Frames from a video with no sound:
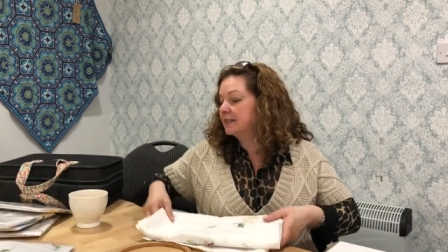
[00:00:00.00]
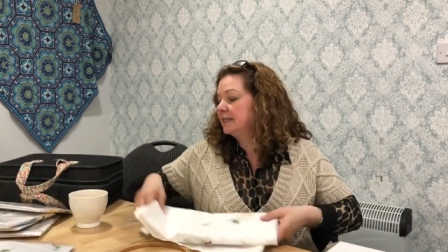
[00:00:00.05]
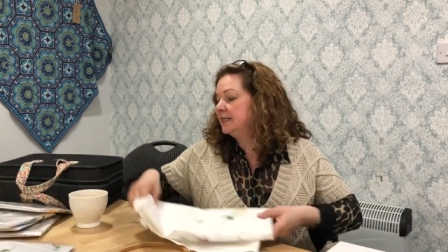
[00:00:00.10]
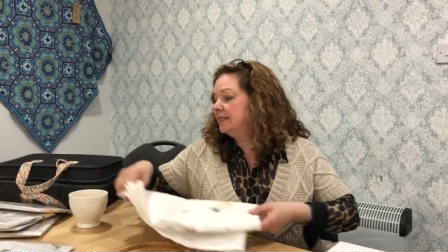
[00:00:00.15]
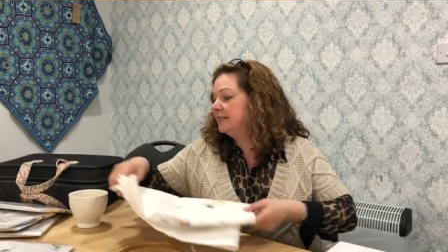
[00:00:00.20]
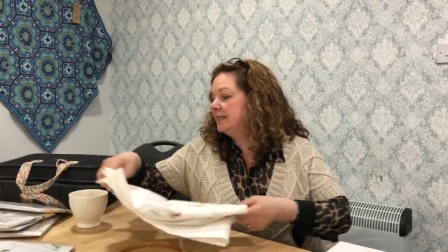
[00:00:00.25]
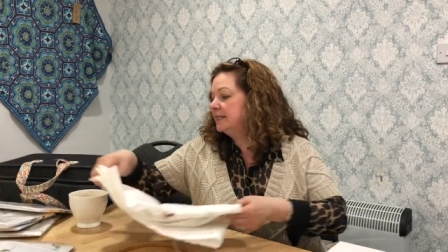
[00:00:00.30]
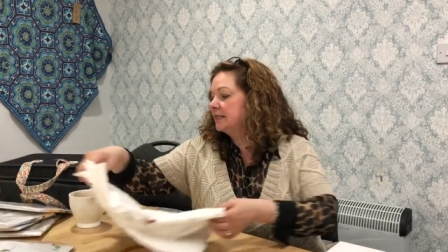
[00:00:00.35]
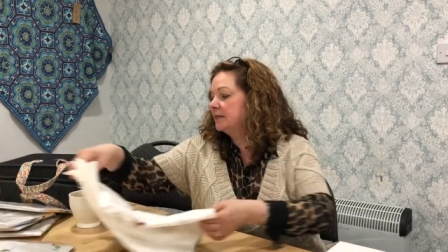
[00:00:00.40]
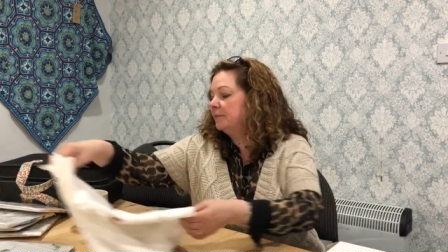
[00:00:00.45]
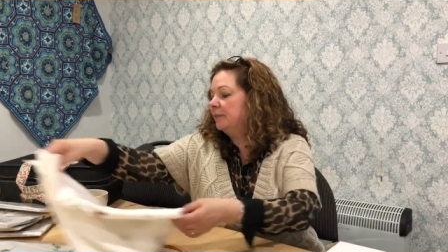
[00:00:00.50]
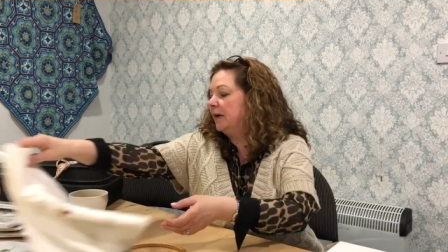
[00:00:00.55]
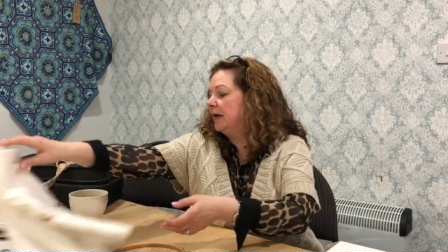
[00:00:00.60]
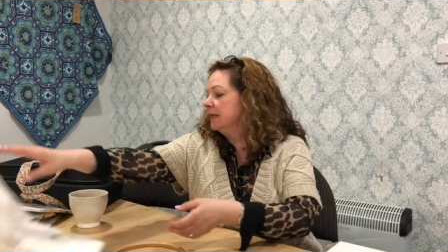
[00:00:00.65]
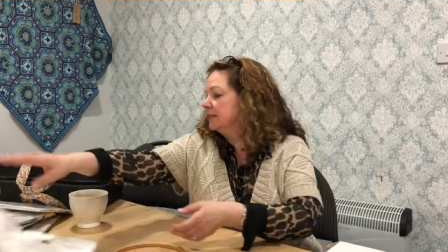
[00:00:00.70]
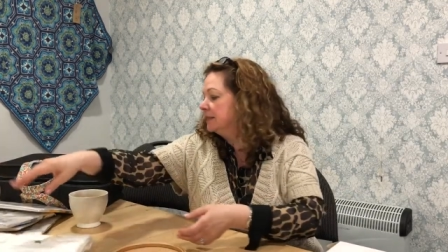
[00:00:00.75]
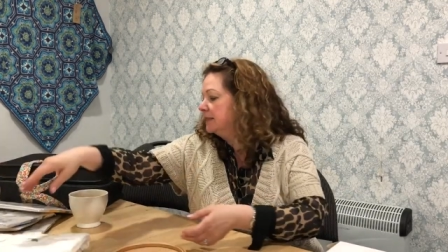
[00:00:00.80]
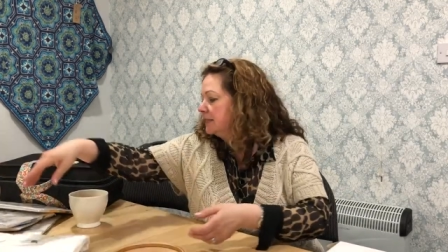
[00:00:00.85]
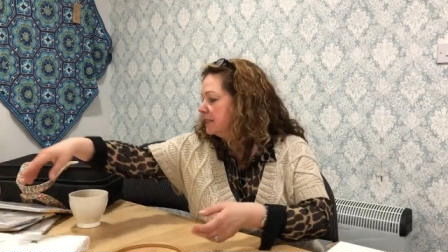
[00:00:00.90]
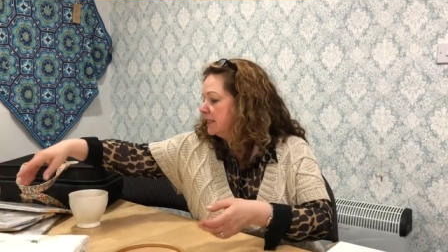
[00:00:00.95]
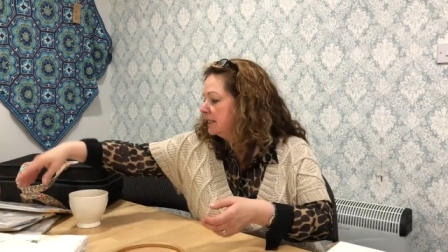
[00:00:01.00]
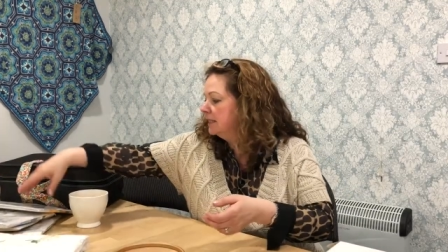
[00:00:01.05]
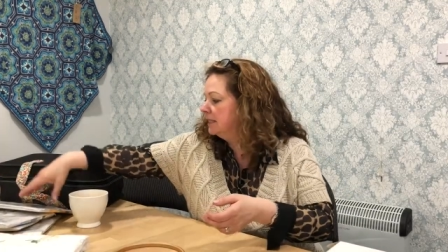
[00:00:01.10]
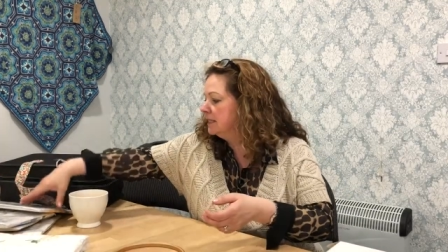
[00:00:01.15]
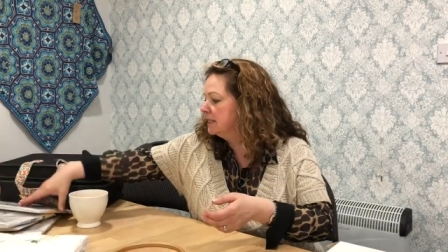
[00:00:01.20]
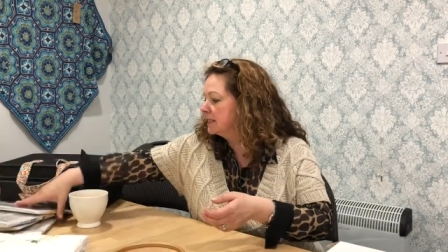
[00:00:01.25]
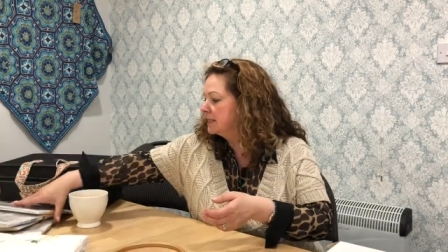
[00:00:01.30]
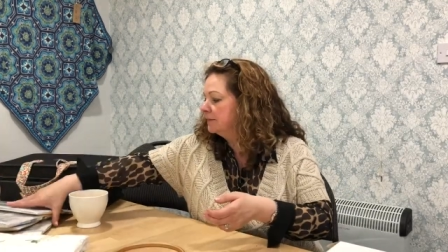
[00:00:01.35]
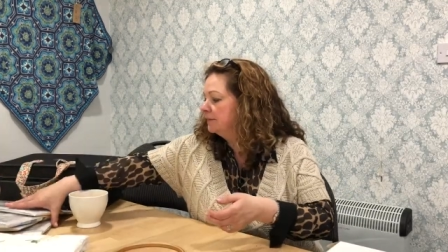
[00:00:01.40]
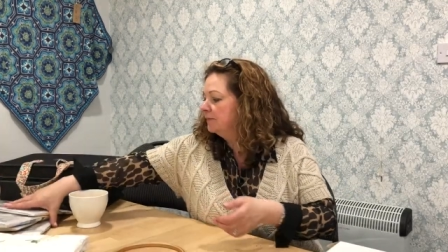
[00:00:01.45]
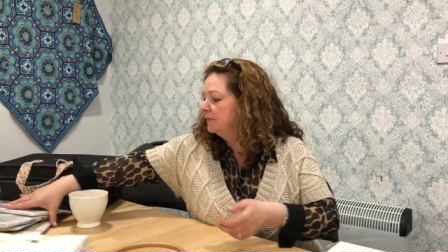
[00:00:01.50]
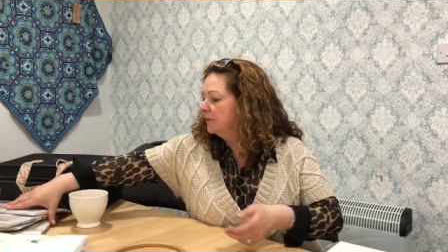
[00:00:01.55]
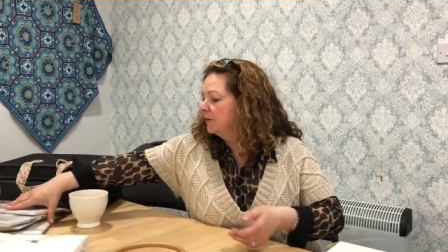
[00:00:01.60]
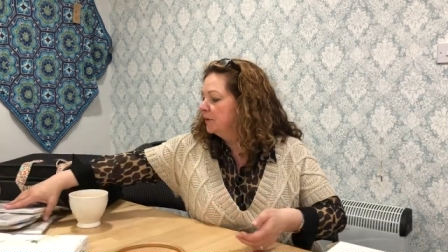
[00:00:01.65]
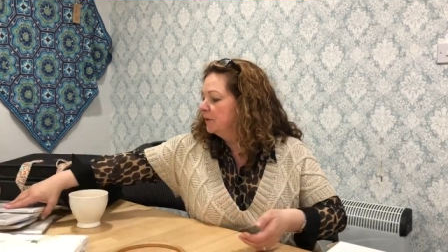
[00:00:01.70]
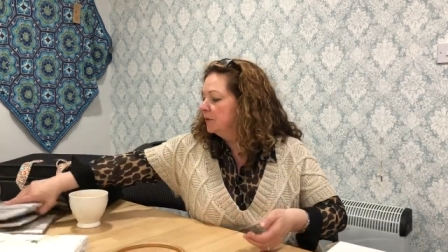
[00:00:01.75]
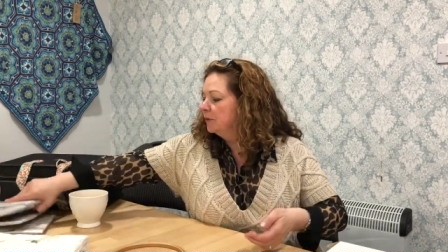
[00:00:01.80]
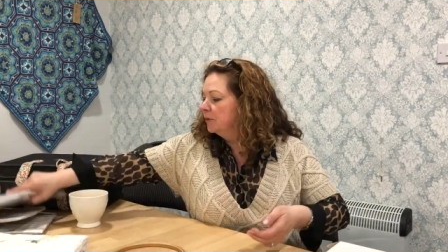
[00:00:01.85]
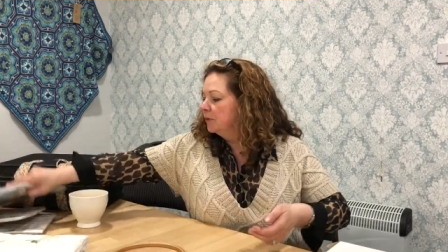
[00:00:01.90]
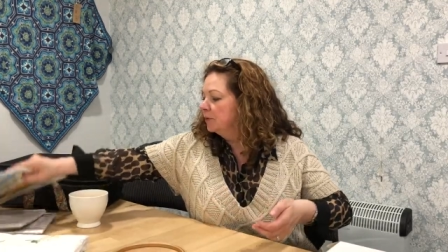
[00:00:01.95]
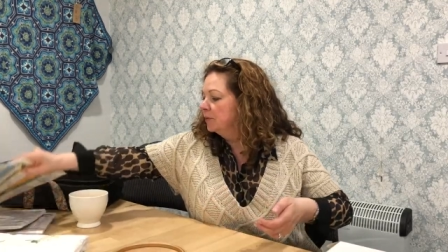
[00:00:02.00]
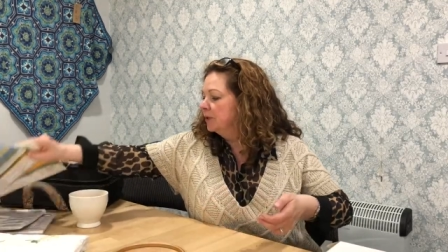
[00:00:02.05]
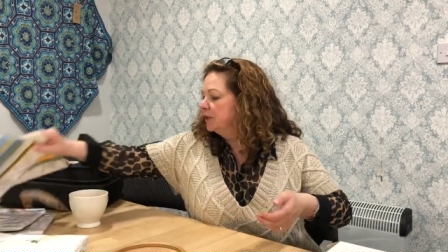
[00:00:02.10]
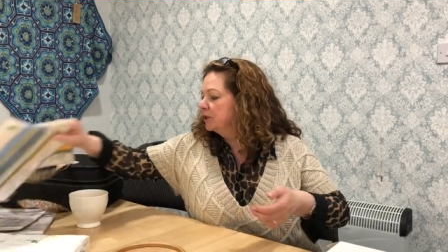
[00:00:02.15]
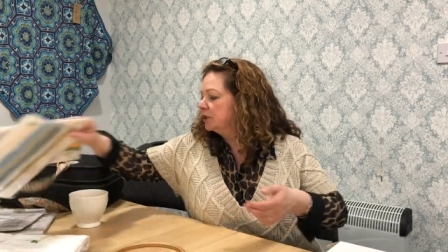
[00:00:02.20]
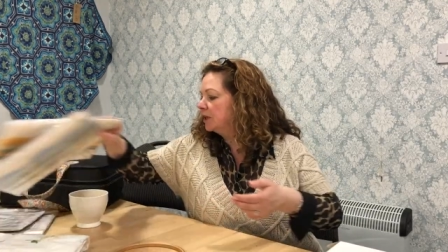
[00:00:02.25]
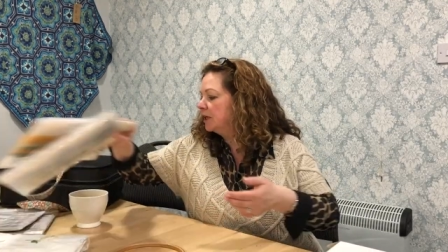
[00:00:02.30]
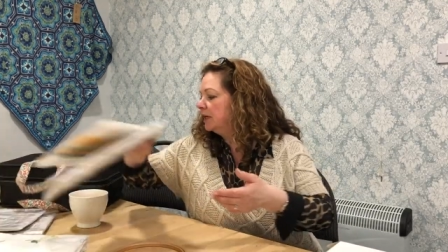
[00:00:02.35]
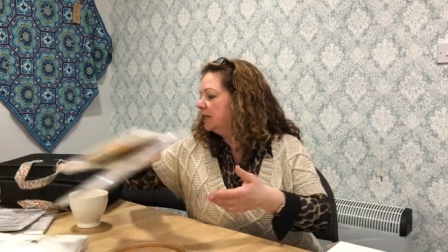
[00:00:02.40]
This is the pansies, which